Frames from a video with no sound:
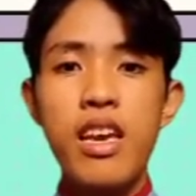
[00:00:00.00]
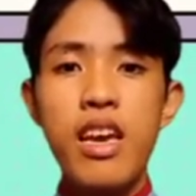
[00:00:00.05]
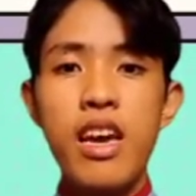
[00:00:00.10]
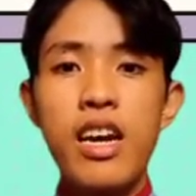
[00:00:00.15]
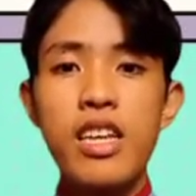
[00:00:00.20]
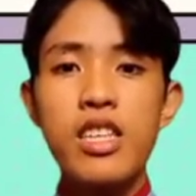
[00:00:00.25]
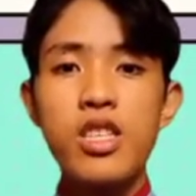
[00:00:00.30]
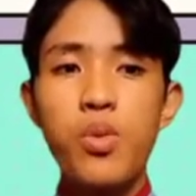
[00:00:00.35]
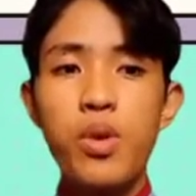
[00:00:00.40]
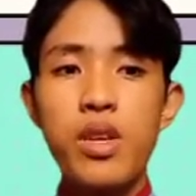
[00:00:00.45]
a
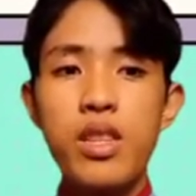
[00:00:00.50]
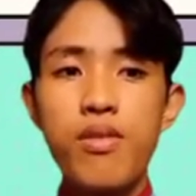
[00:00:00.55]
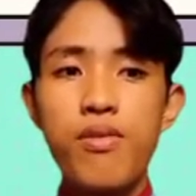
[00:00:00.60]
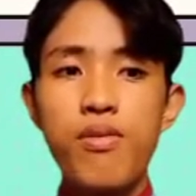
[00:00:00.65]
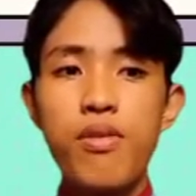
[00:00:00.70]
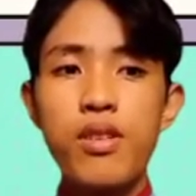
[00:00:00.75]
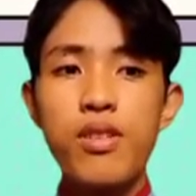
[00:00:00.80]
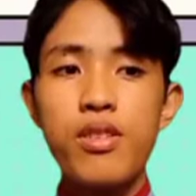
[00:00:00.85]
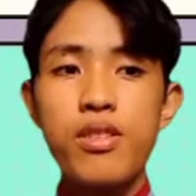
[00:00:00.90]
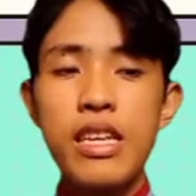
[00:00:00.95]

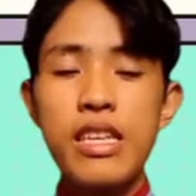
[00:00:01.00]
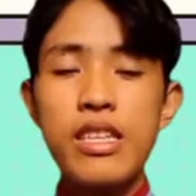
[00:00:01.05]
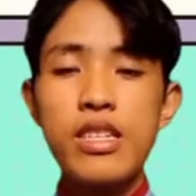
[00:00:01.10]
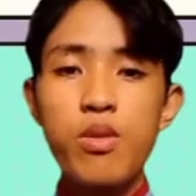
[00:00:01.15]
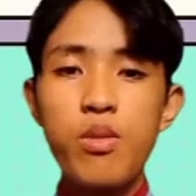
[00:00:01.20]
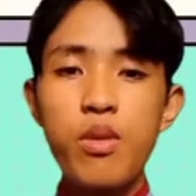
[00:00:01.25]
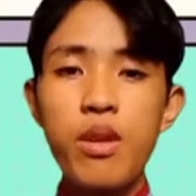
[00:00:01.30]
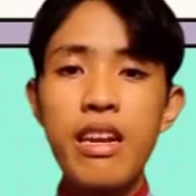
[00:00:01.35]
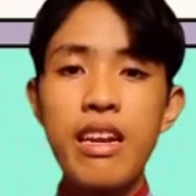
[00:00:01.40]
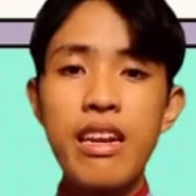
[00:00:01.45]
21st
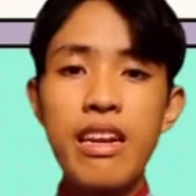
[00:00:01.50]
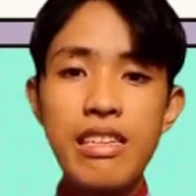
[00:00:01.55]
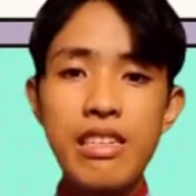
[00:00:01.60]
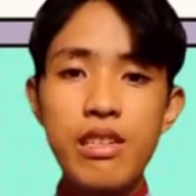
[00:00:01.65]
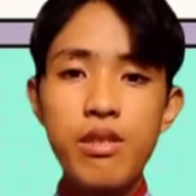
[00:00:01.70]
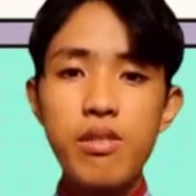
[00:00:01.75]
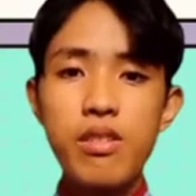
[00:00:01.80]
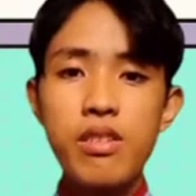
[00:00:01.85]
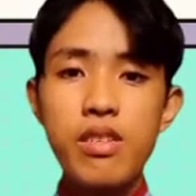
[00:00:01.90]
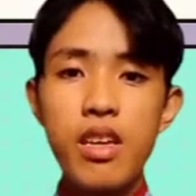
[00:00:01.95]
century
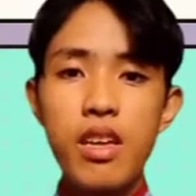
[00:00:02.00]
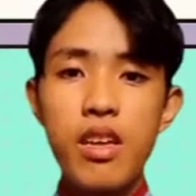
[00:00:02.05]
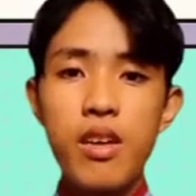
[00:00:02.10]
literacy.